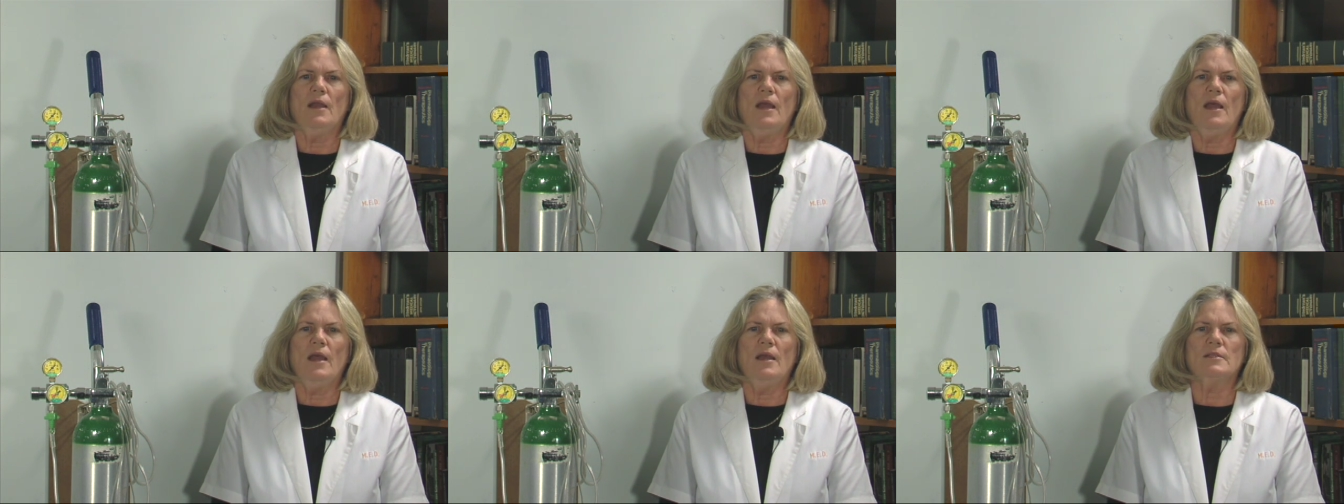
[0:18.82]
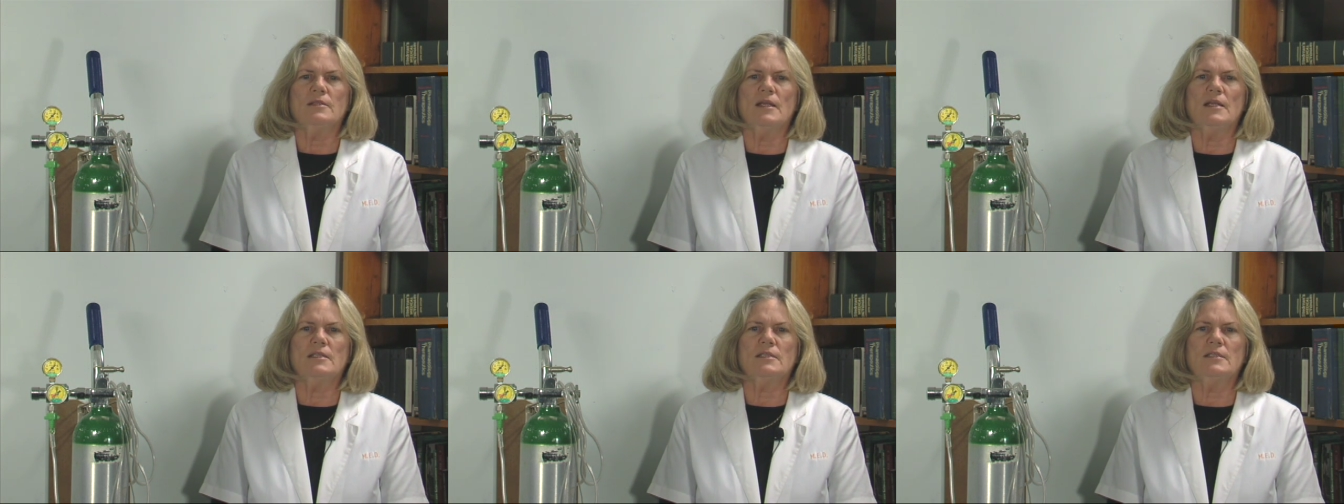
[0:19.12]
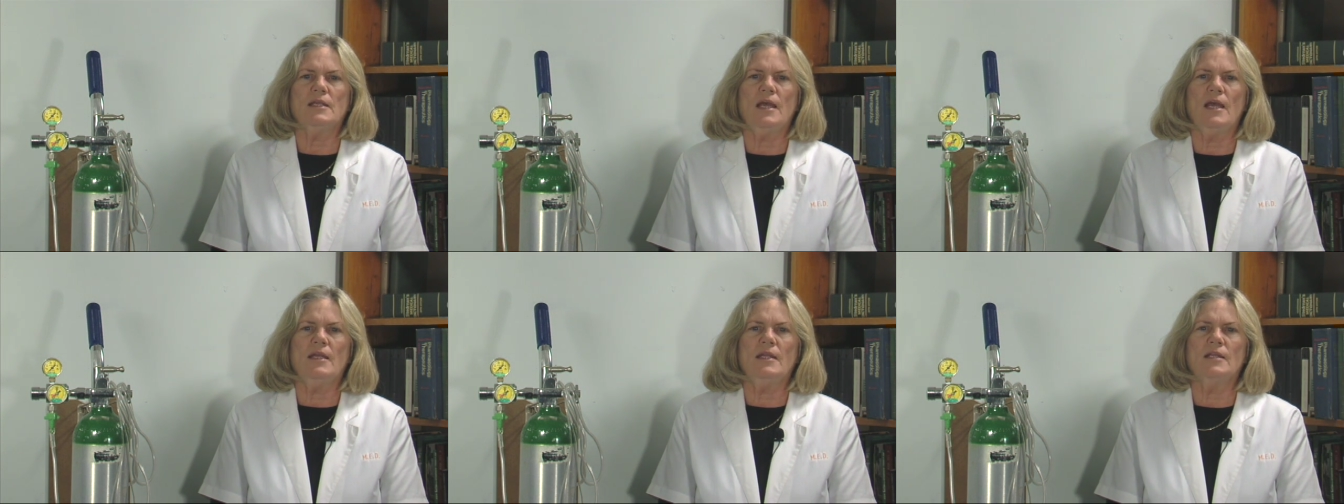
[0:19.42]
As I
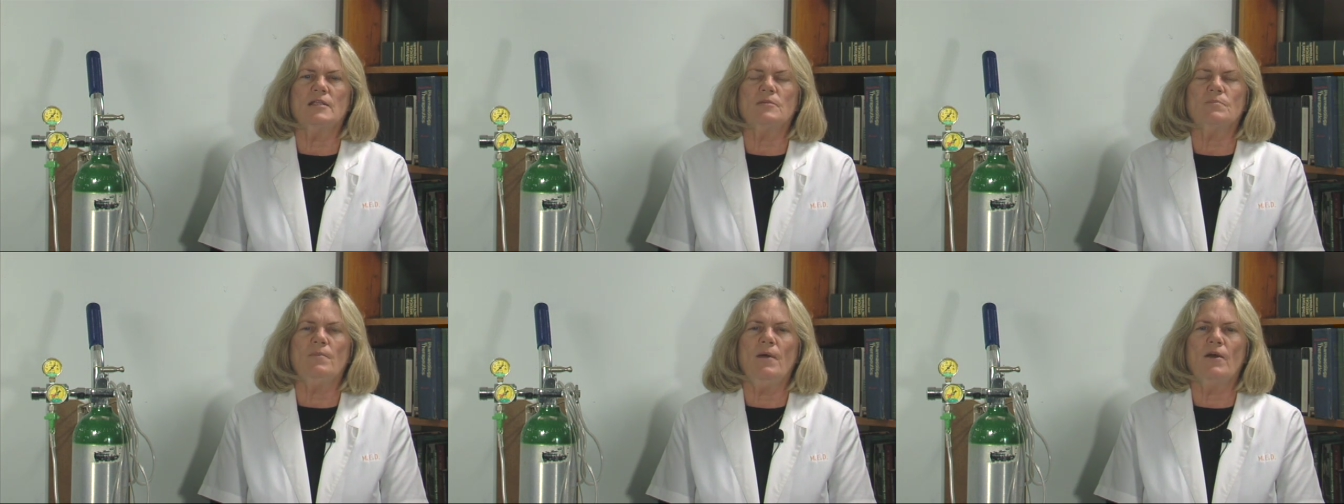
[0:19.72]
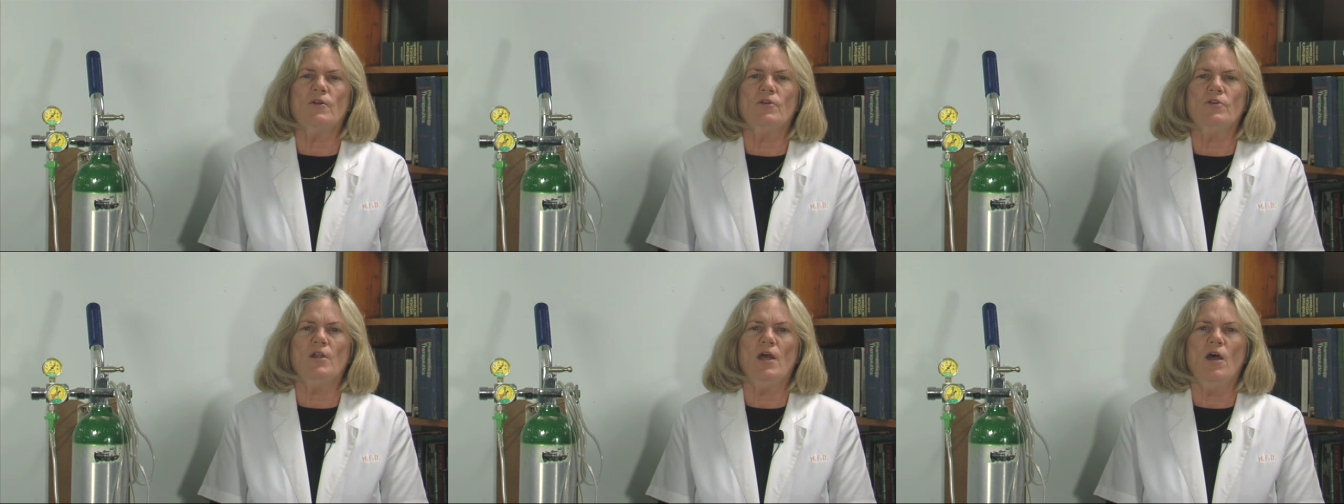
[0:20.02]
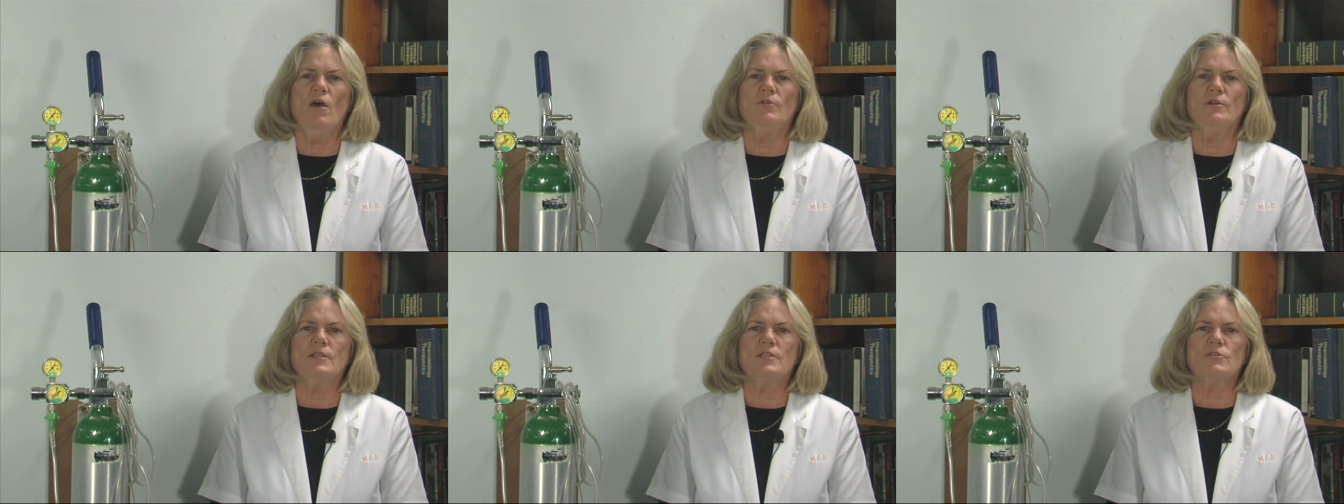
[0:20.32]
said, it's better
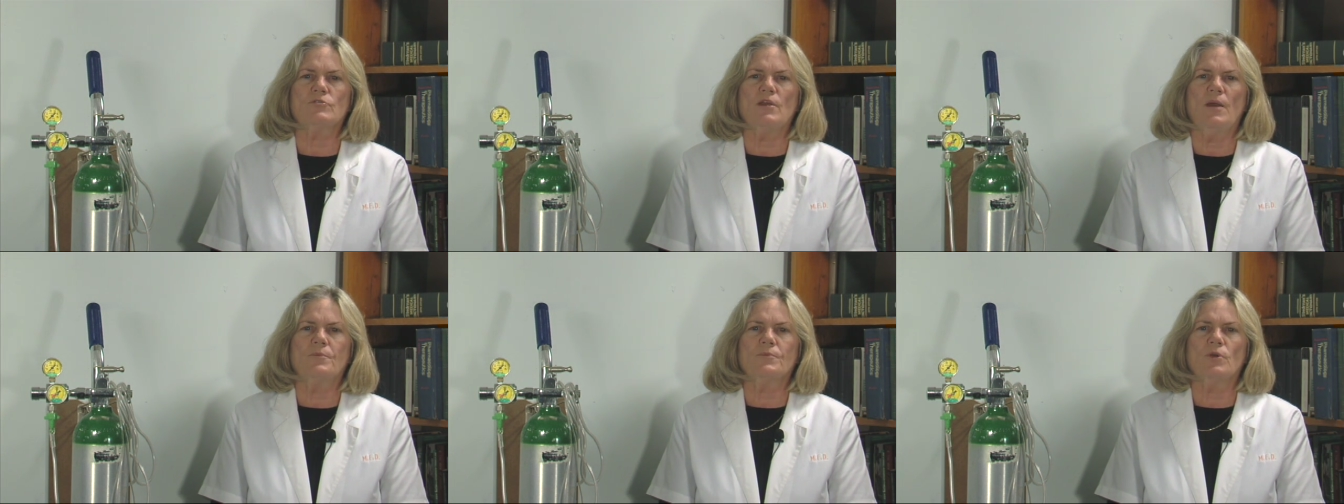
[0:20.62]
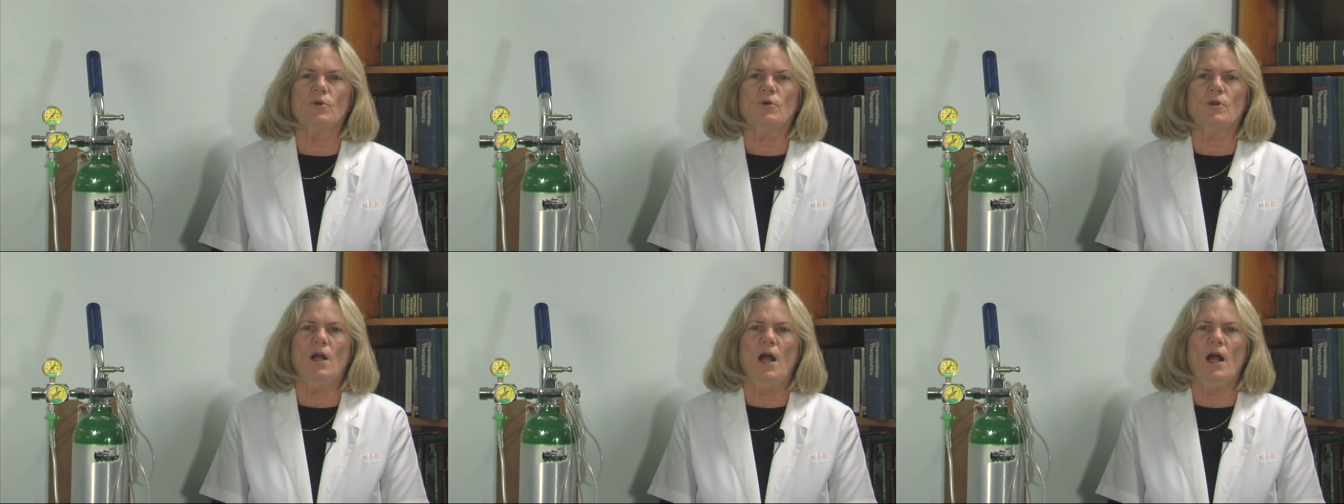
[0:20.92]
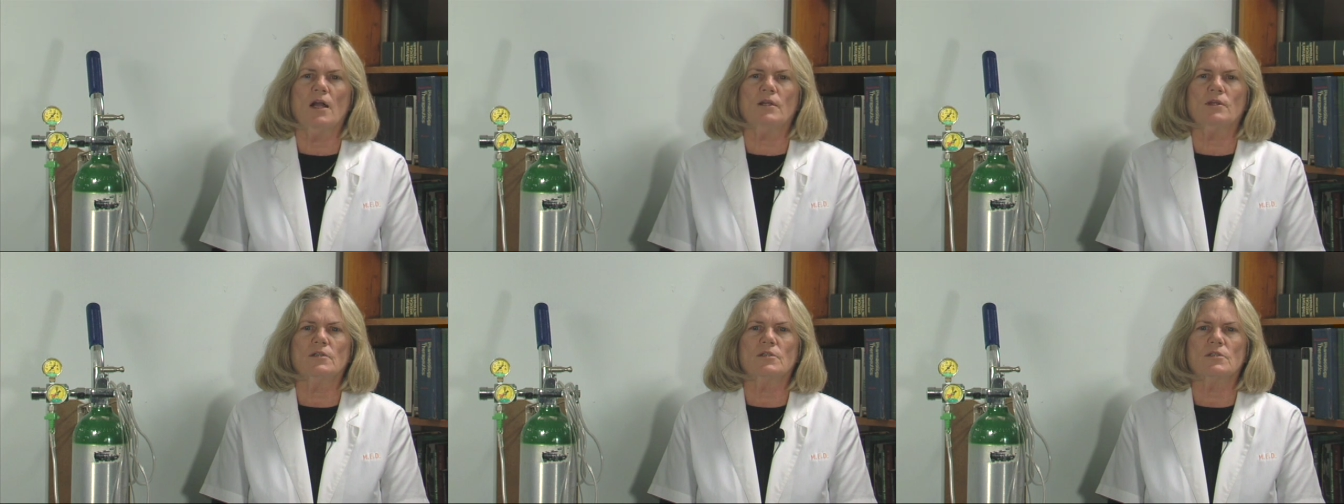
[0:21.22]
known as
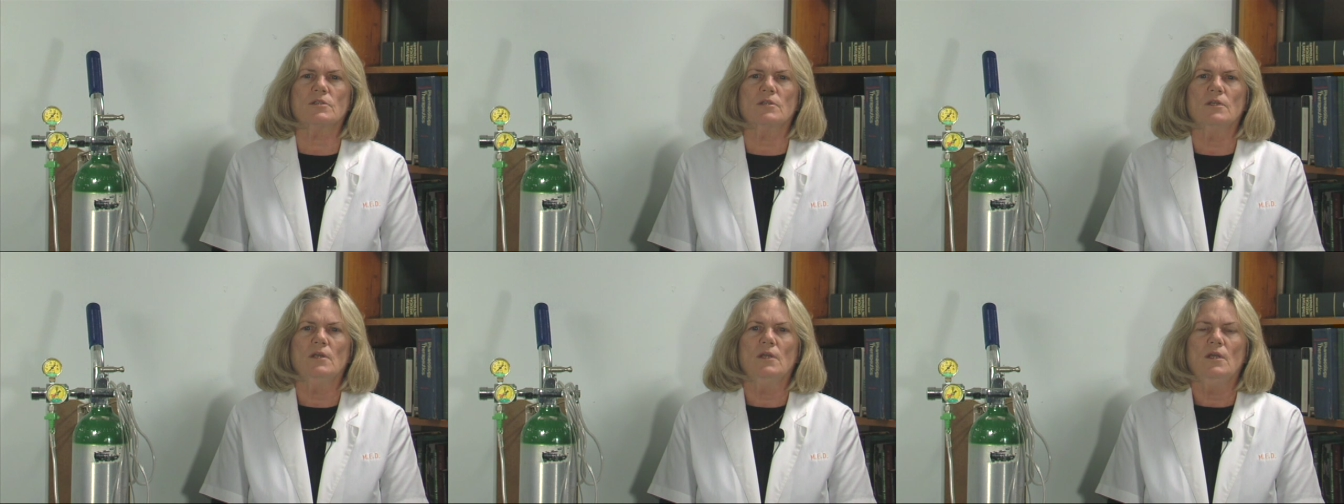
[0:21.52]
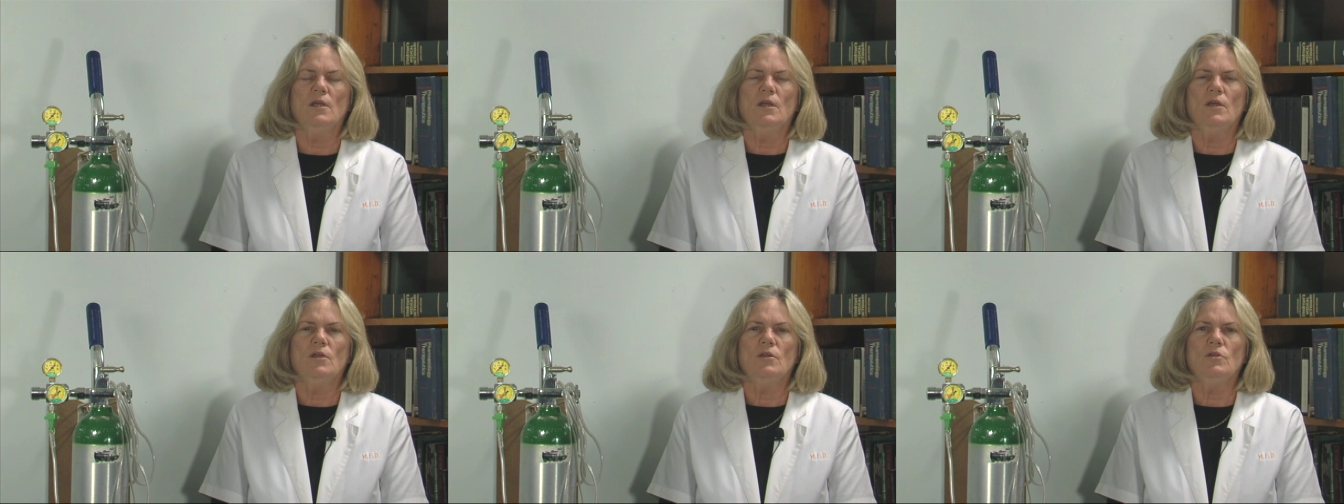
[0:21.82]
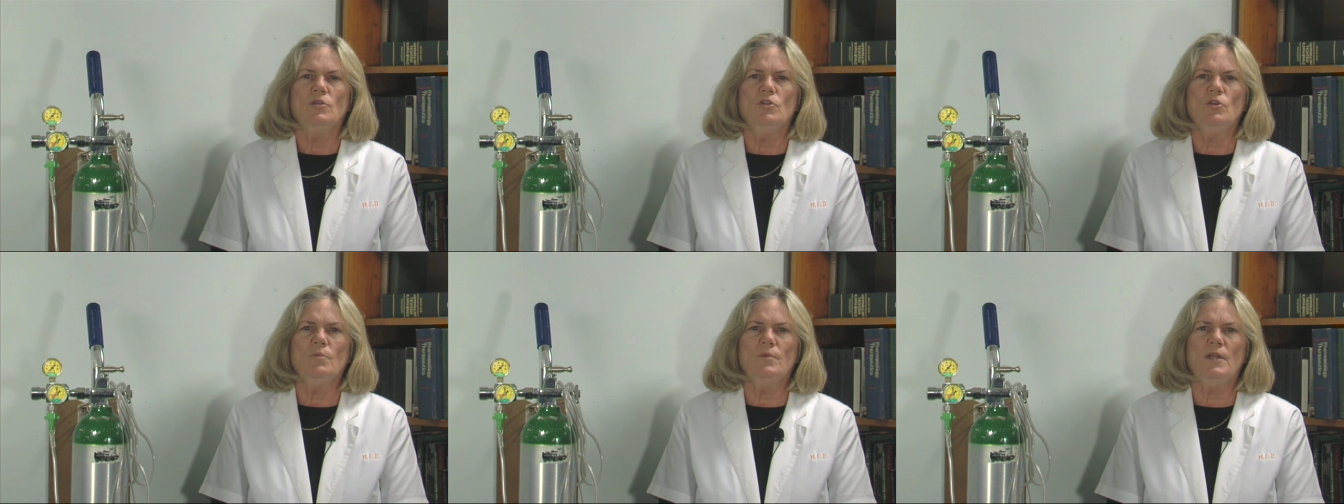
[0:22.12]
Streptococcus
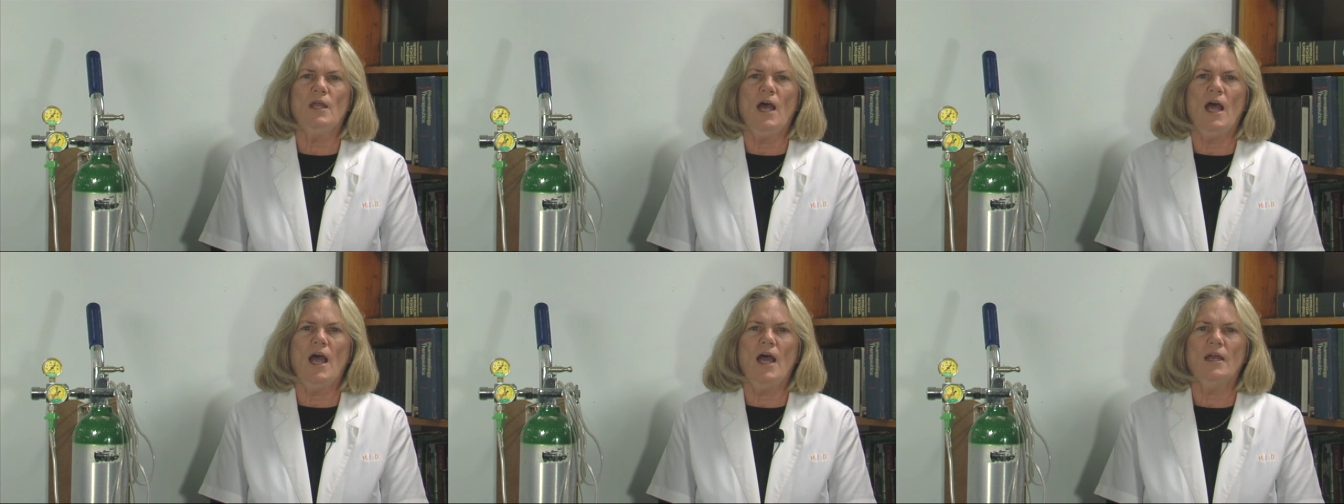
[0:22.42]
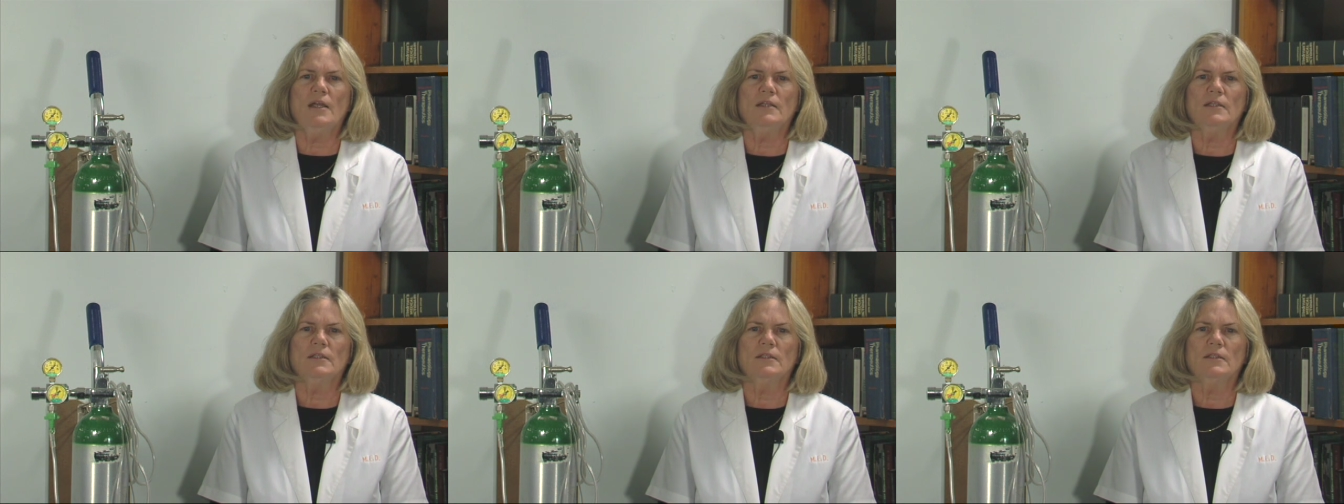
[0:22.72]
pneumoniae,